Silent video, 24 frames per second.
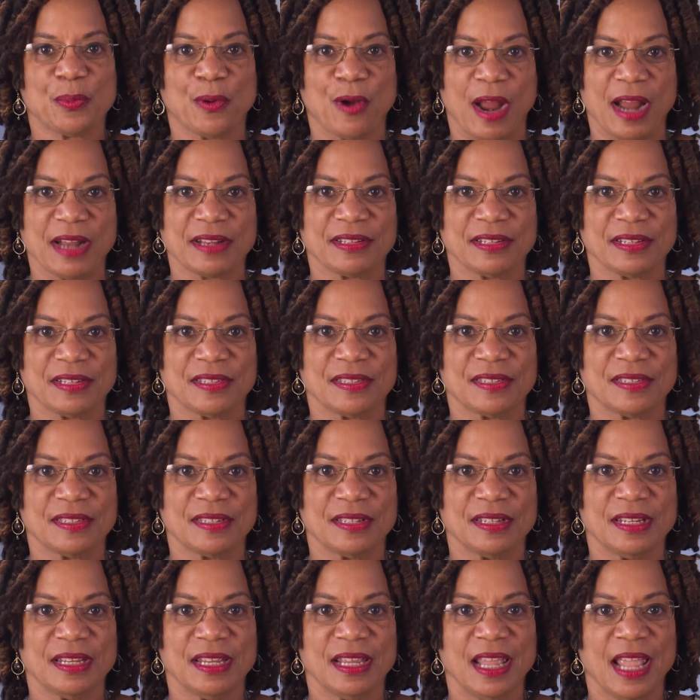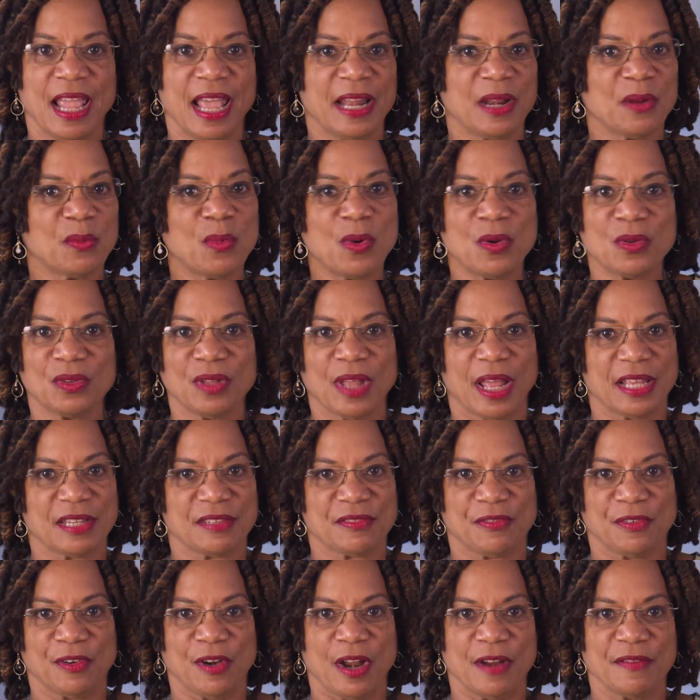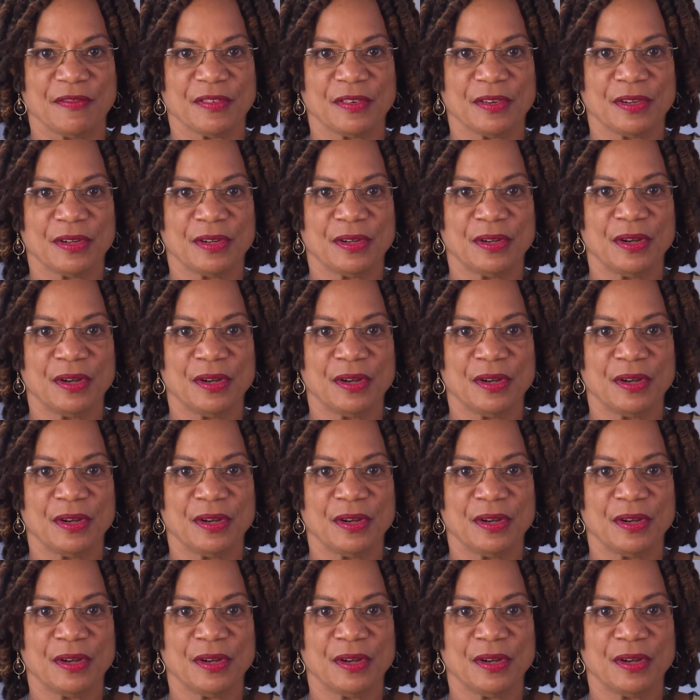practice, and it won't last forever.